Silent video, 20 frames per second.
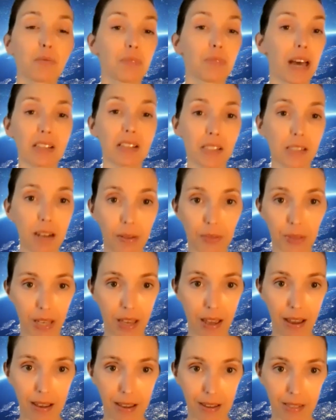That's not the
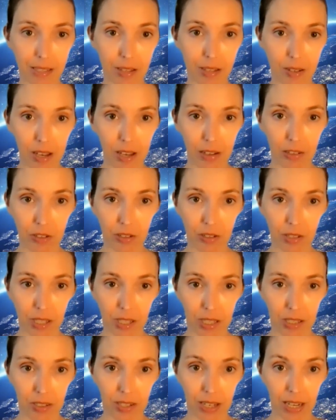case in the ancient
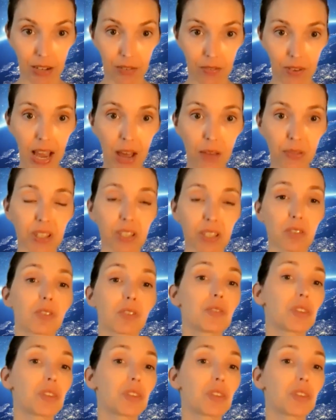city-state of Athens.